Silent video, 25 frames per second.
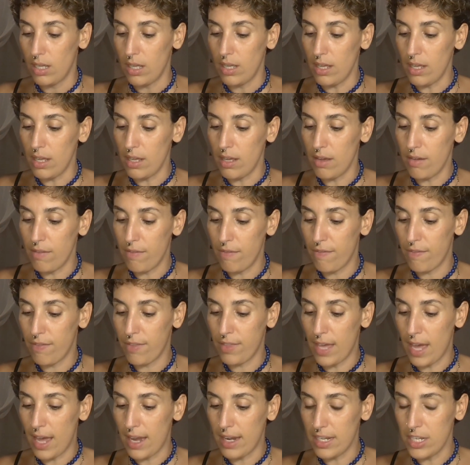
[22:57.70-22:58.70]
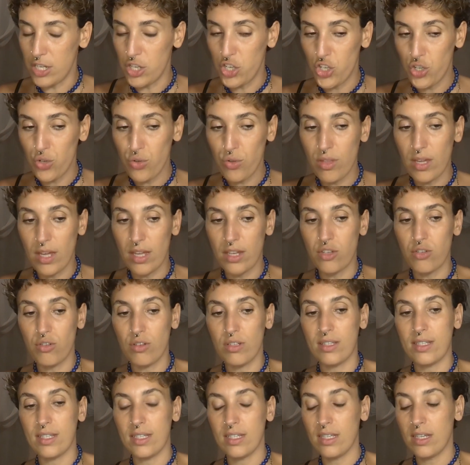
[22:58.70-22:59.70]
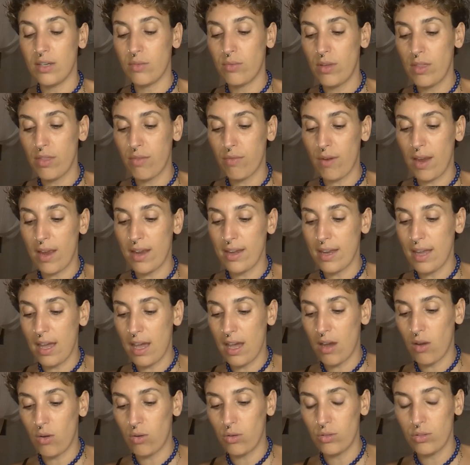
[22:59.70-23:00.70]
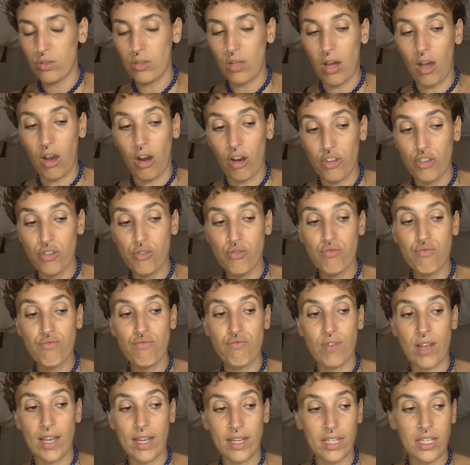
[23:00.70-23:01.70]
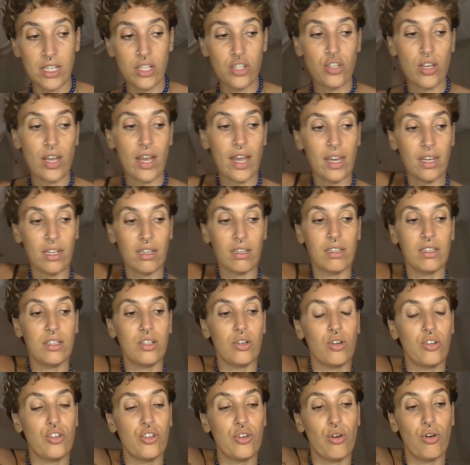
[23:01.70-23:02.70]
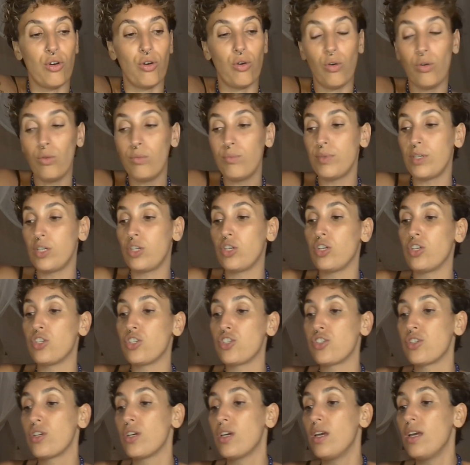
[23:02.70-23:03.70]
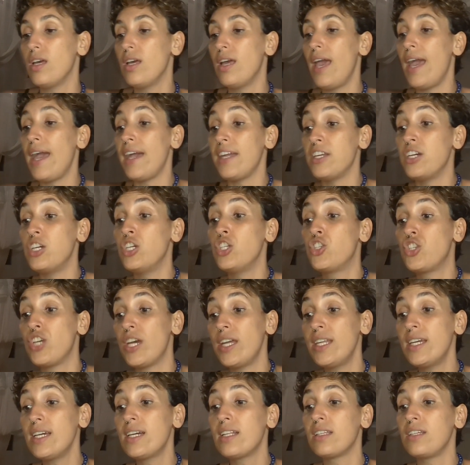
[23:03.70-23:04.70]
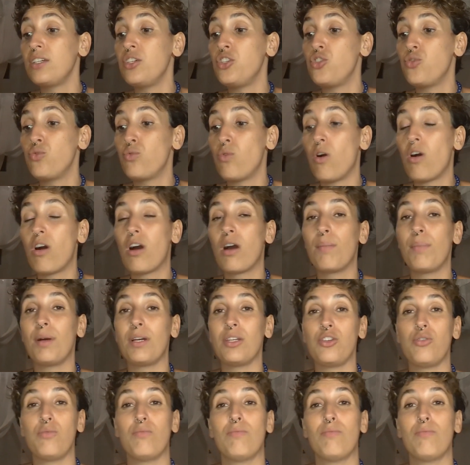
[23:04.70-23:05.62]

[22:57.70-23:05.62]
if that issue that you're dealing with right now, are you ready to handle it on your own? Because energetically you are, but you